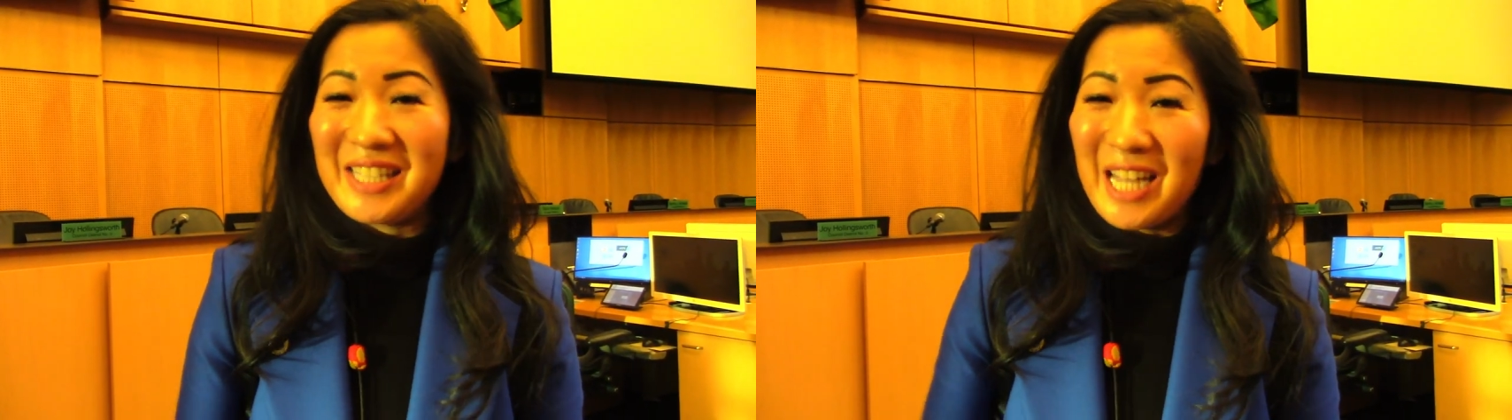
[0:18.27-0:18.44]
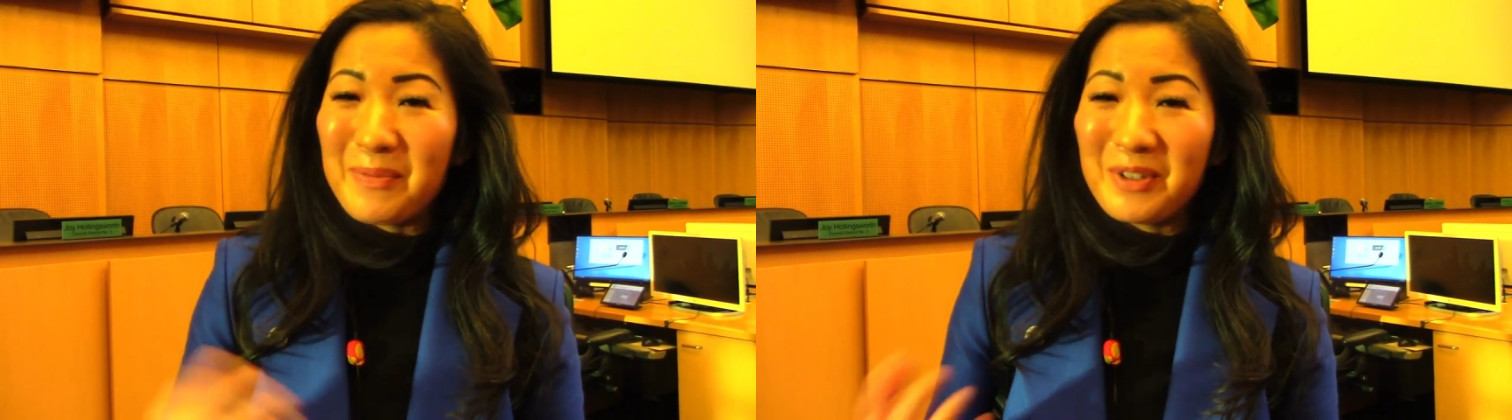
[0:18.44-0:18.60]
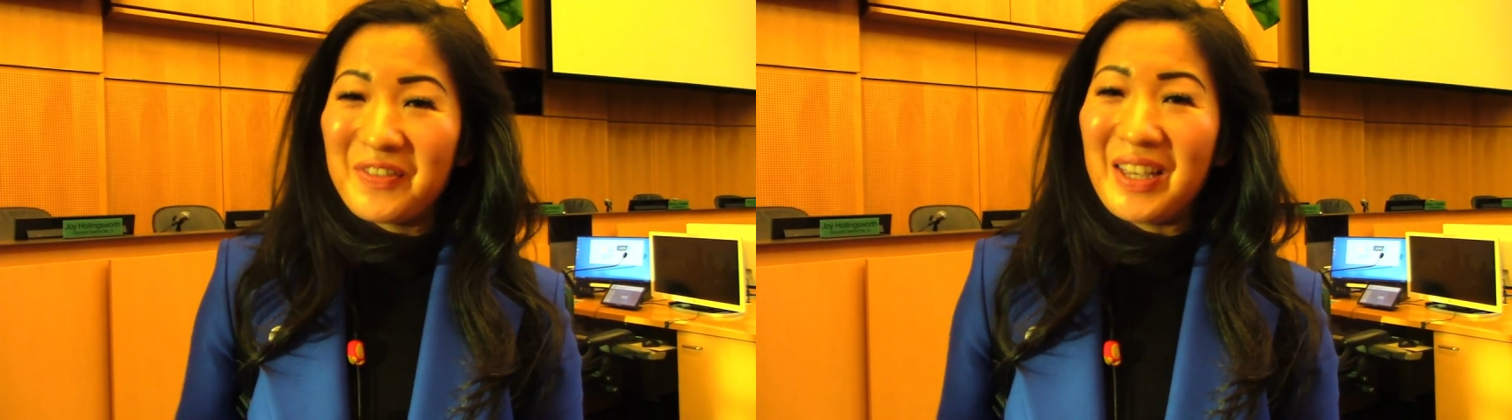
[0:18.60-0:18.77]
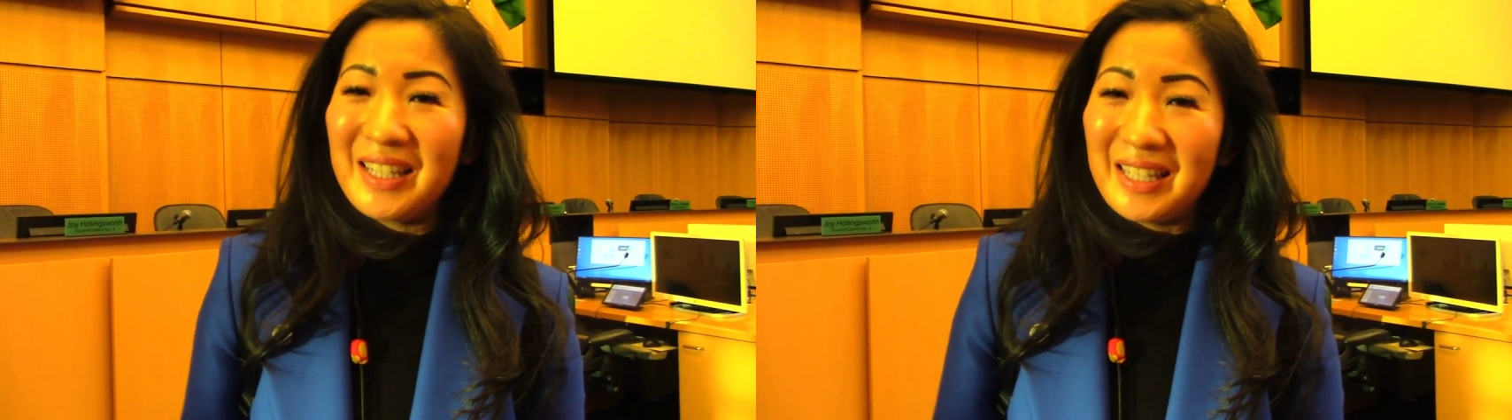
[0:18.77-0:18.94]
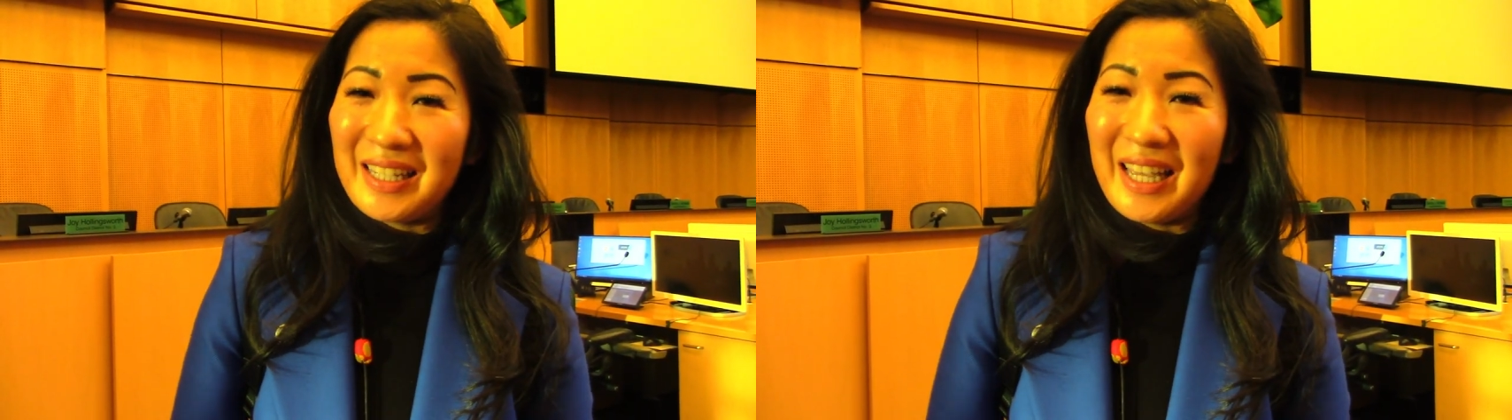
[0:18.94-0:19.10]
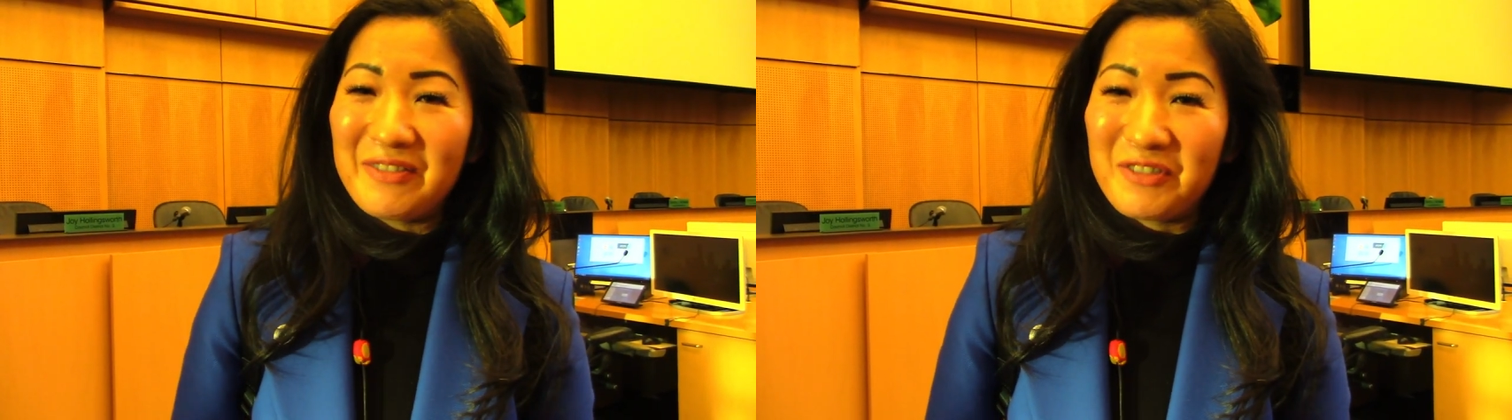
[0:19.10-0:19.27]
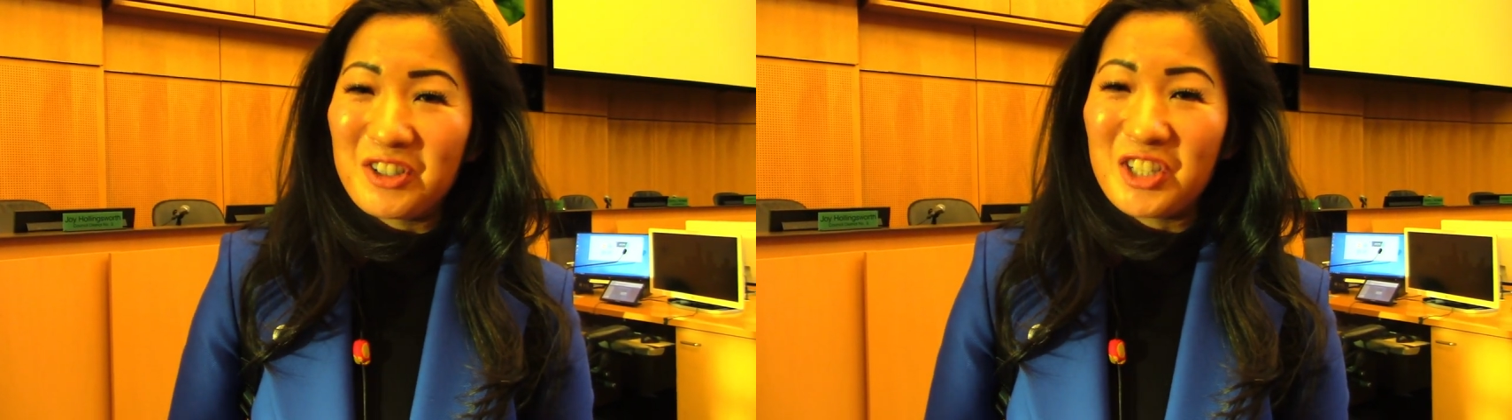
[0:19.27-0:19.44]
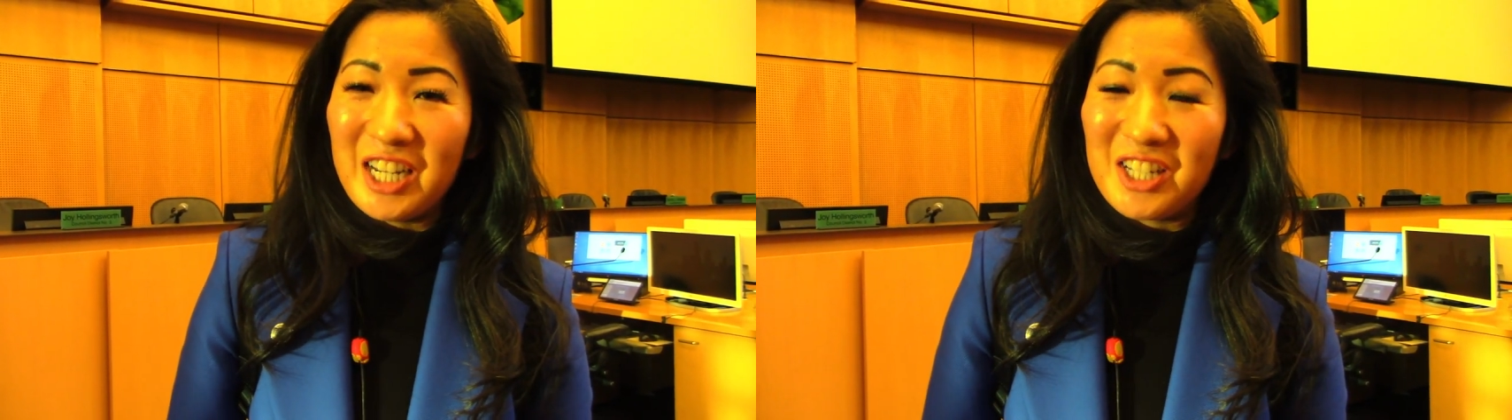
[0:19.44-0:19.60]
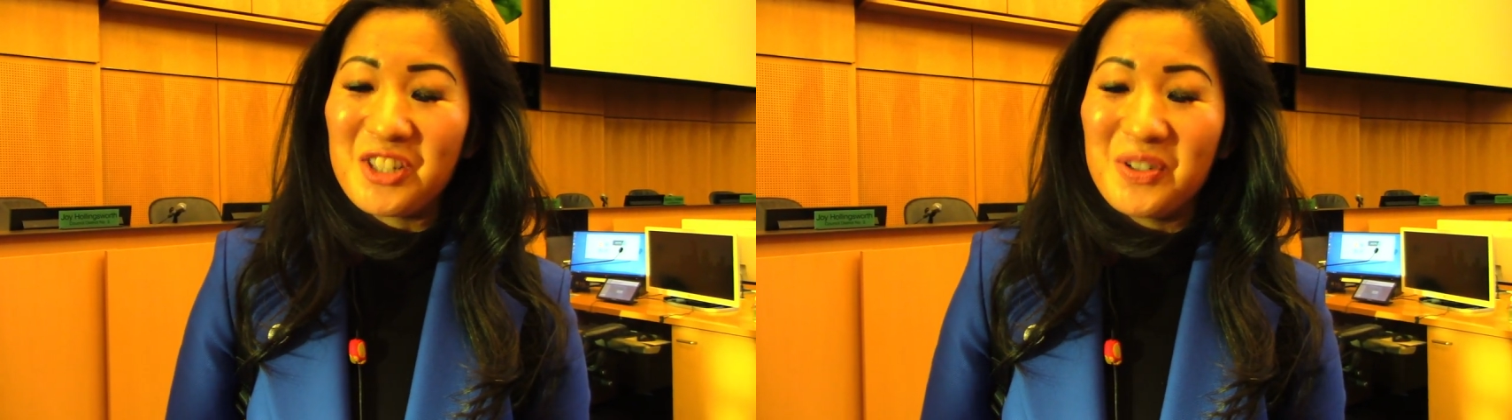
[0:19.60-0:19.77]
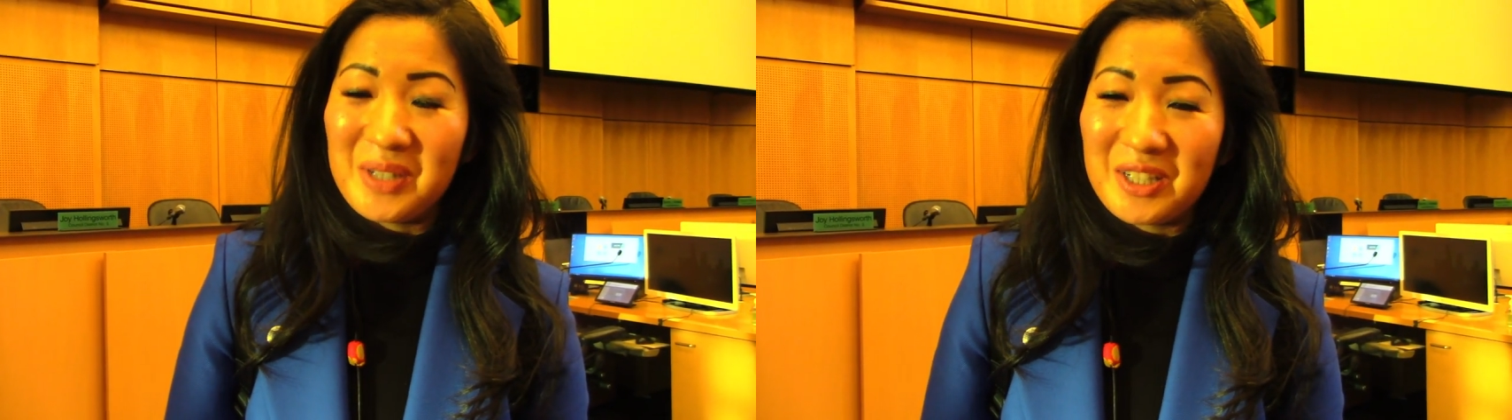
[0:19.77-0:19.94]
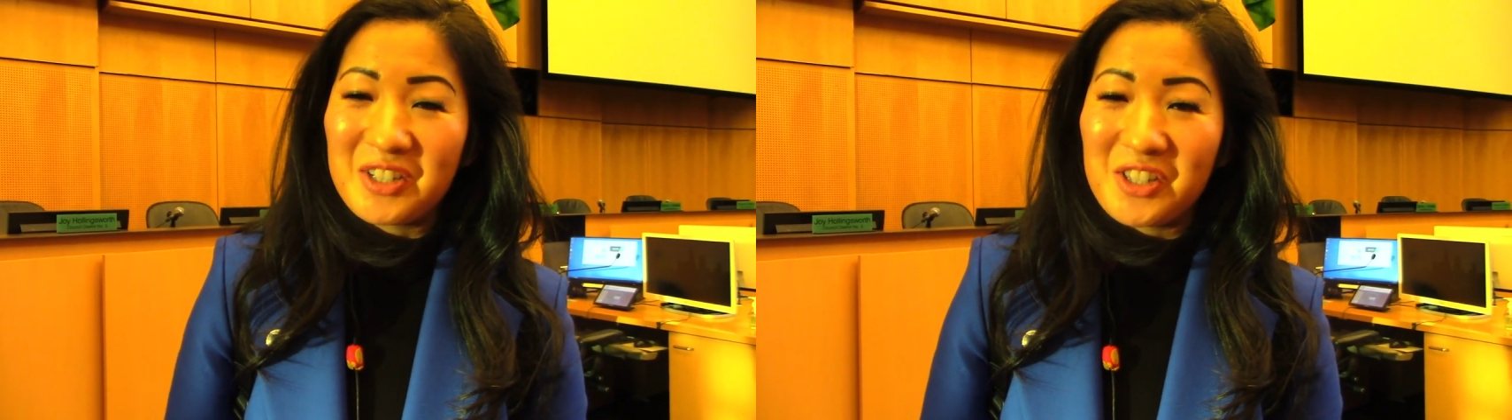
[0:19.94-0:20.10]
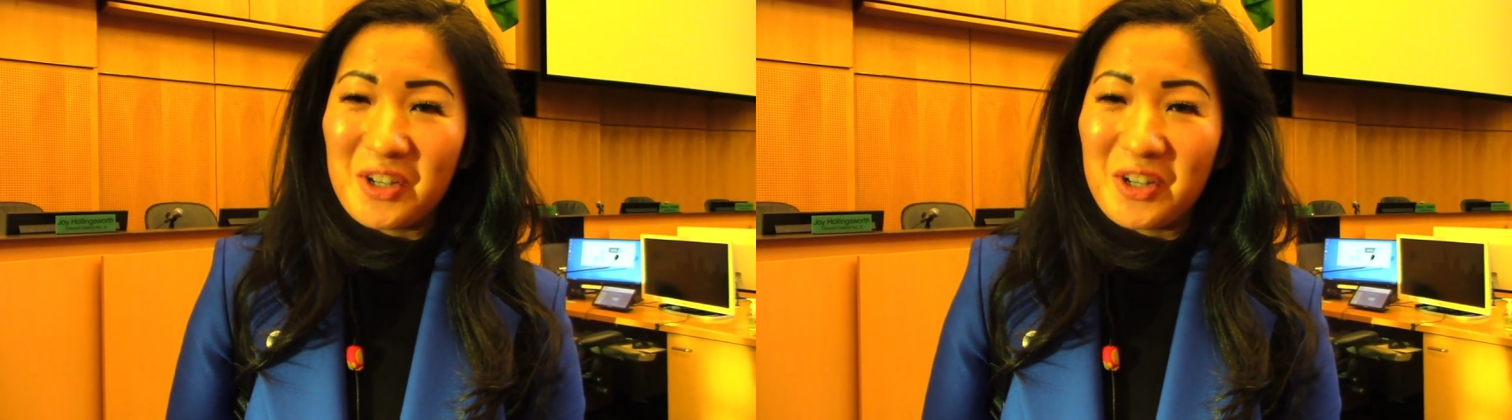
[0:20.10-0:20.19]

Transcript: step unveiling and for Chinese New Year.